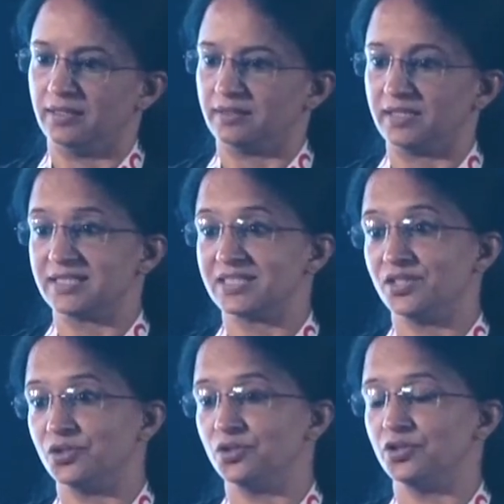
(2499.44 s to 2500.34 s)
There's
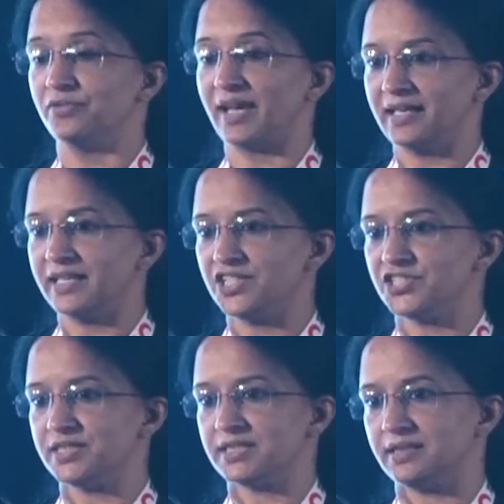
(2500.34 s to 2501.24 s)
no
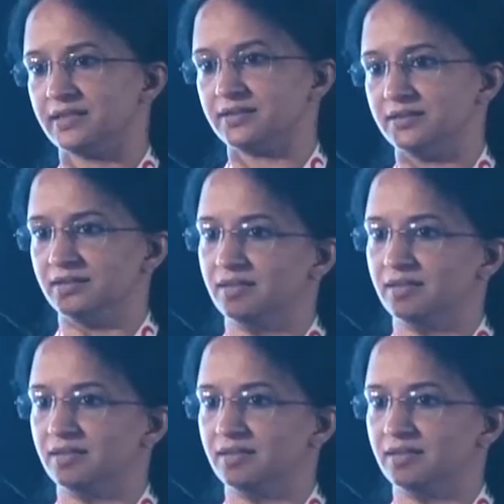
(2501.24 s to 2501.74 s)
validations in here.